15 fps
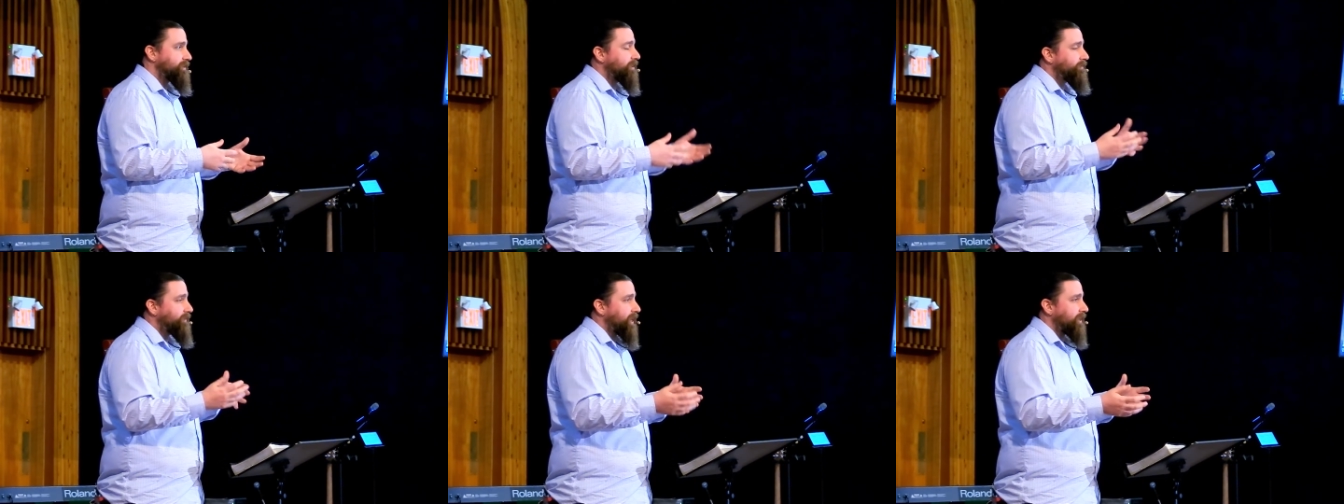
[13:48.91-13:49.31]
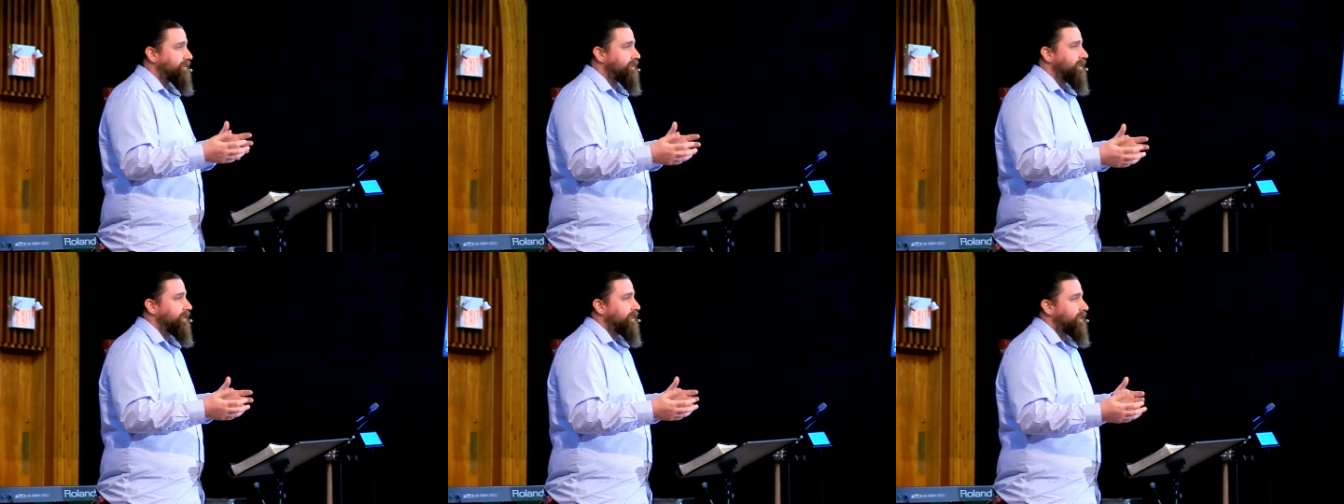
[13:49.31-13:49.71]
And in fact,
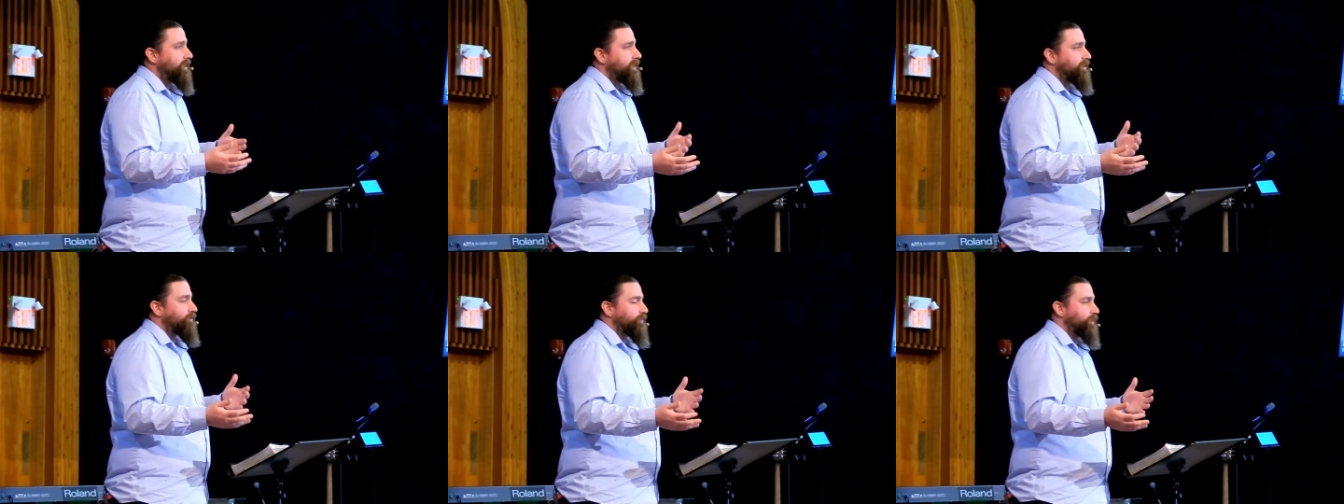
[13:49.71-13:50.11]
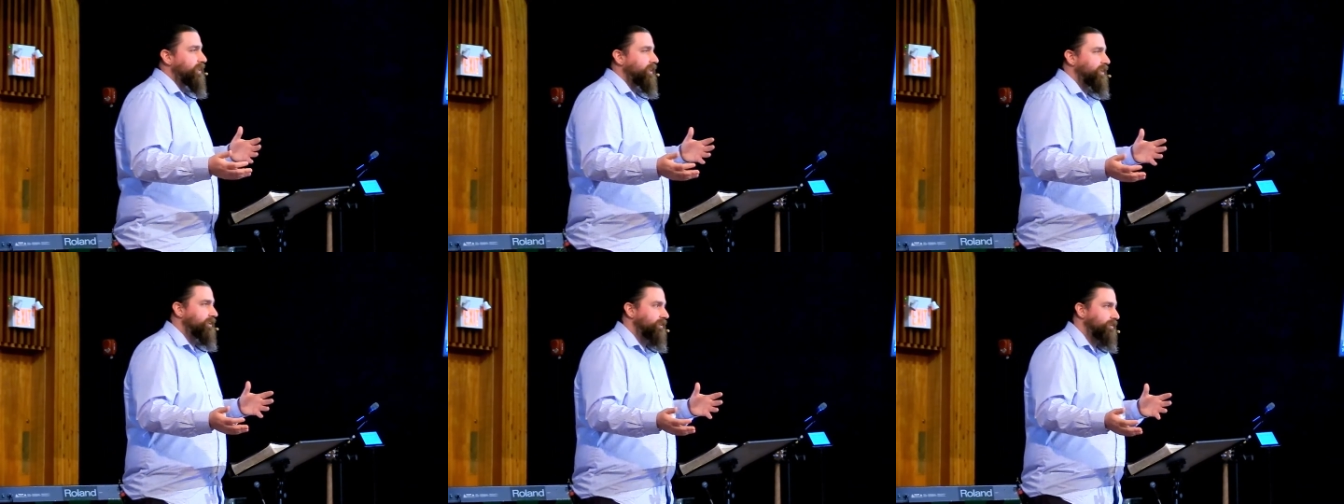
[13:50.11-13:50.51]
if
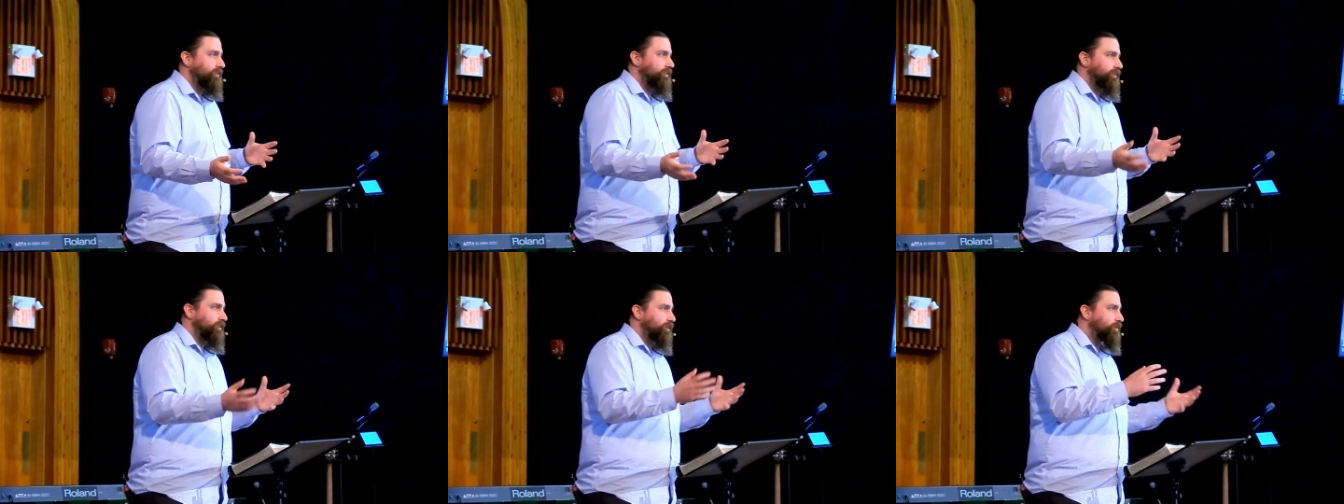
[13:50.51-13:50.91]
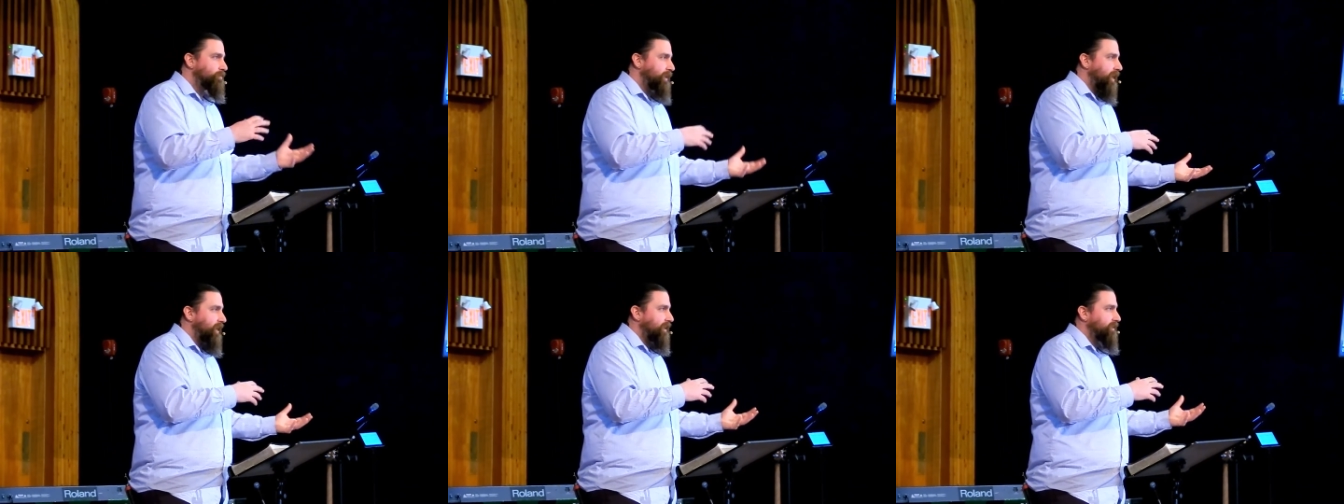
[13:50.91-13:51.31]
we go
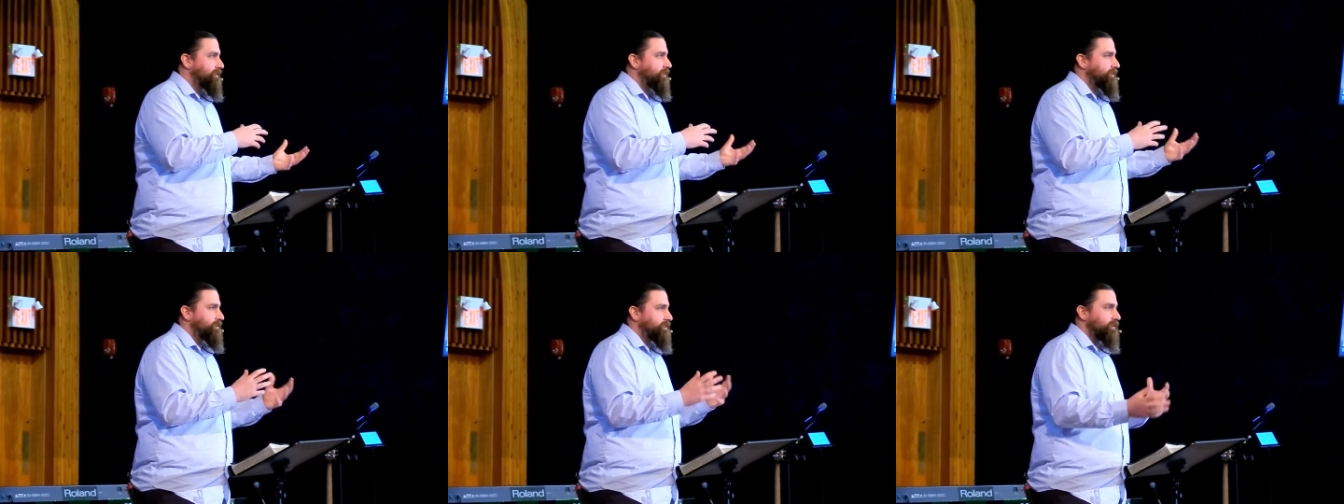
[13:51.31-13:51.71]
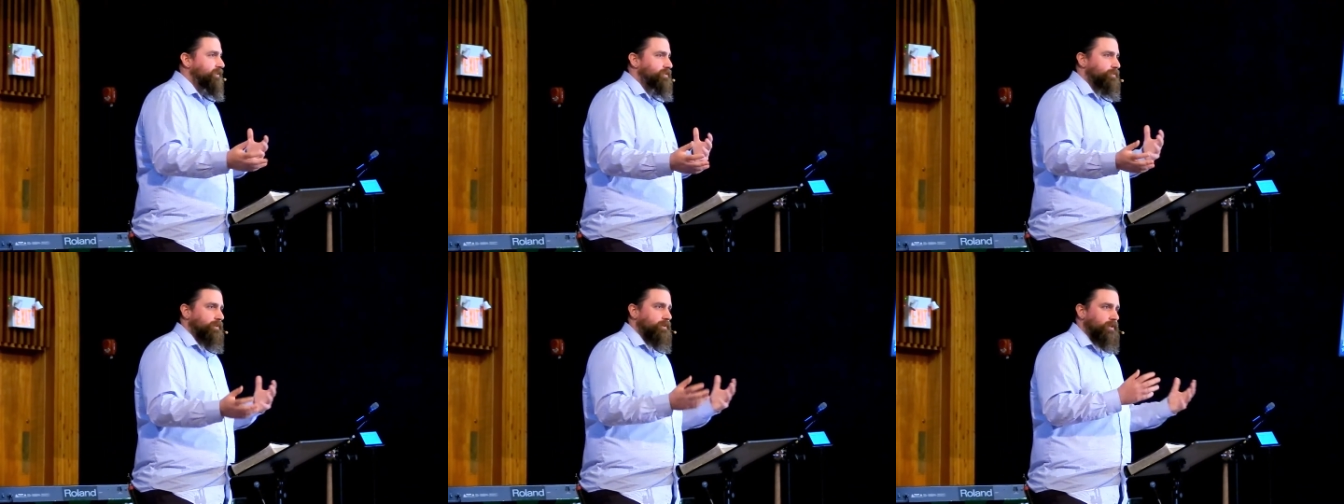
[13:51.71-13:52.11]
back to the
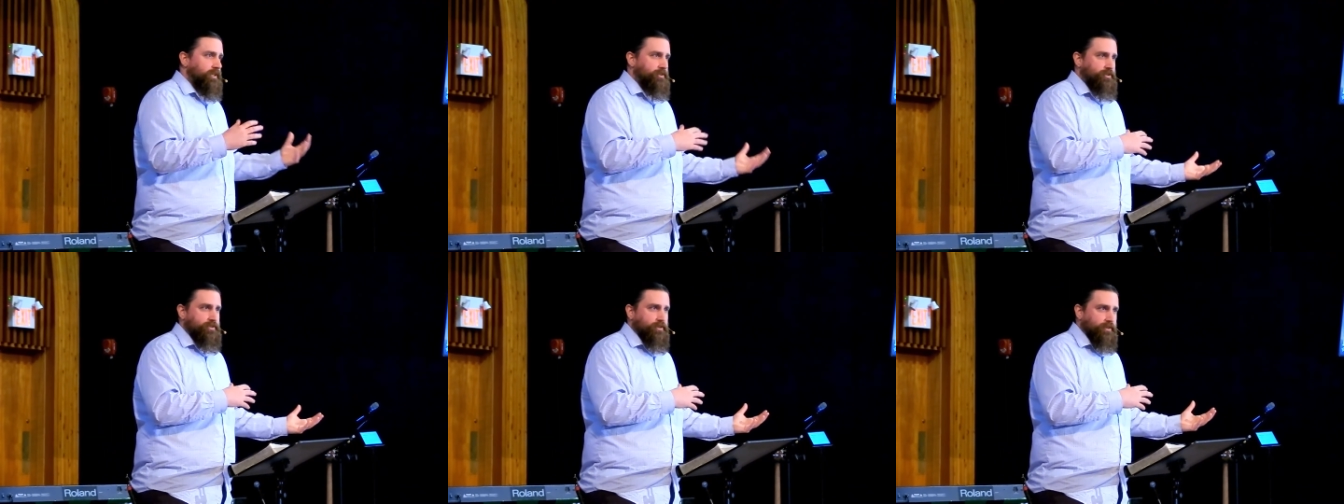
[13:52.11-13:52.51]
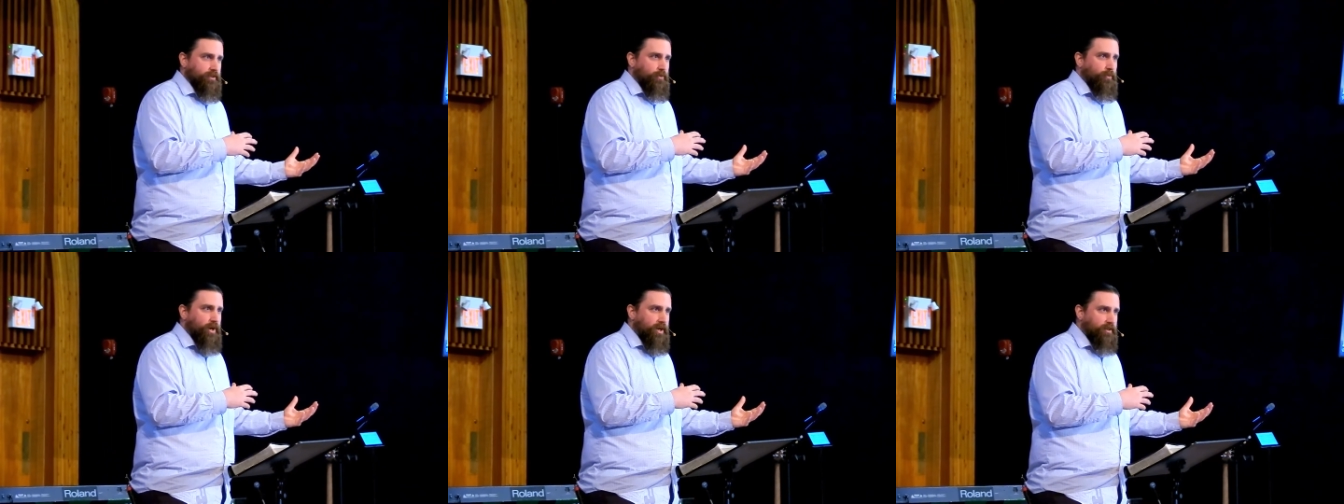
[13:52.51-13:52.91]
series we were in just a
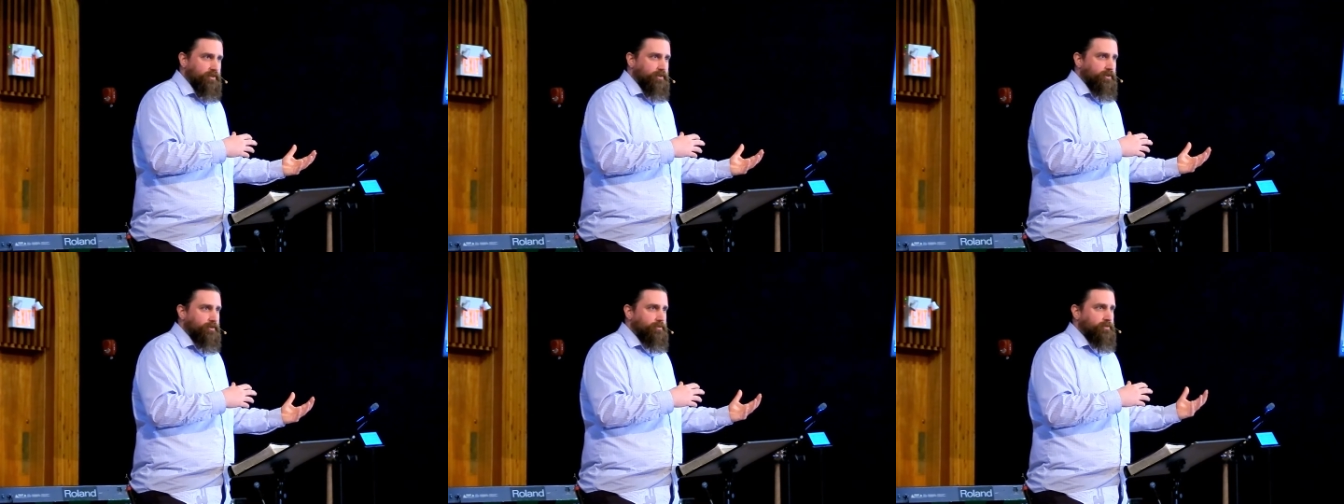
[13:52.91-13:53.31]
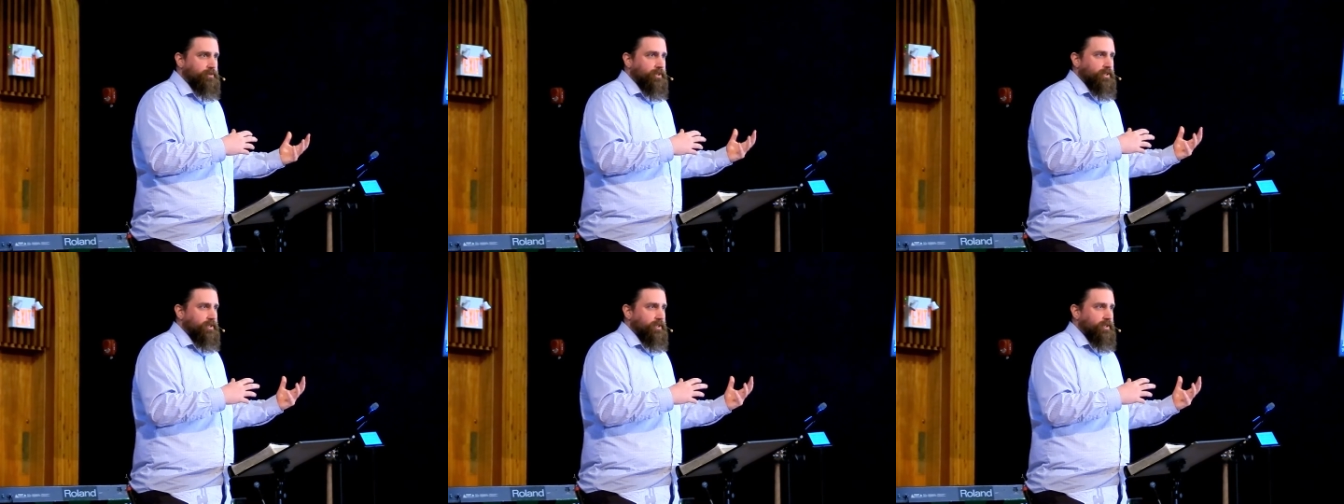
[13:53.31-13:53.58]
little while ago,